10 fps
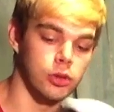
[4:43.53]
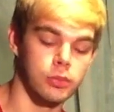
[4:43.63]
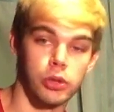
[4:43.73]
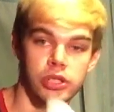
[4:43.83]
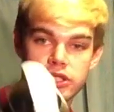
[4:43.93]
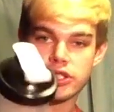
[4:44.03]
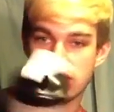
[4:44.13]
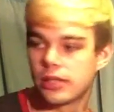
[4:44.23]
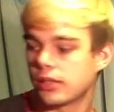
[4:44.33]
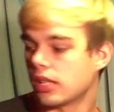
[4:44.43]
for a protein
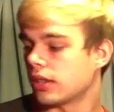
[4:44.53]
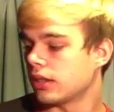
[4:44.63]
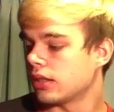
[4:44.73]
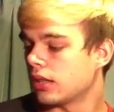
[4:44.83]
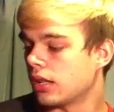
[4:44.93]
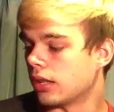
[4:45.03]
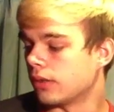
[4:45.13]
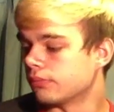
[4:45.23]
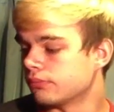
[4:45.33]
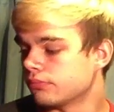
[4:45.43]
shake.
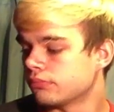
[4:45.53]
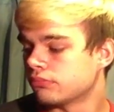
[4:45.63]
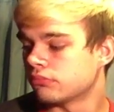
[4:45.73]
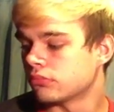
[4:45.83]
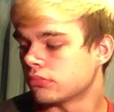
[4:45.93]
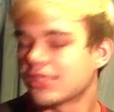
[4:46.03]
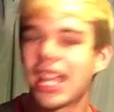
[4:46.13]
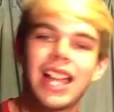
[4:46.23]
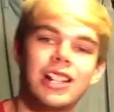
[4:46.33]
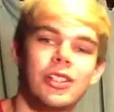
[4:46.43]
Um,
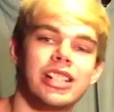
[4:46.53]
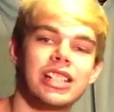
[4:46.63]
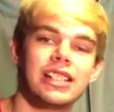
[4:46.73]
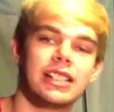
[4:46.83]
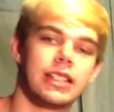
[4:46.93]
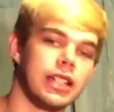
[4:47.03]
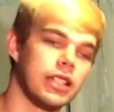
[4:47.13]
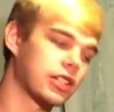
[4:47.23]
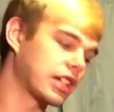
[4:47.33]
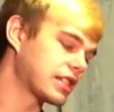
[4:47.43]
I had green tea in it the
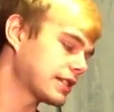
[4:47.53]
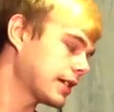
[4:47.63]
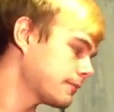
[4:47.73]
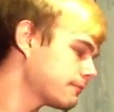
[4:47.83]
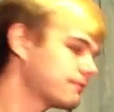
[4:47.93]
other day instead.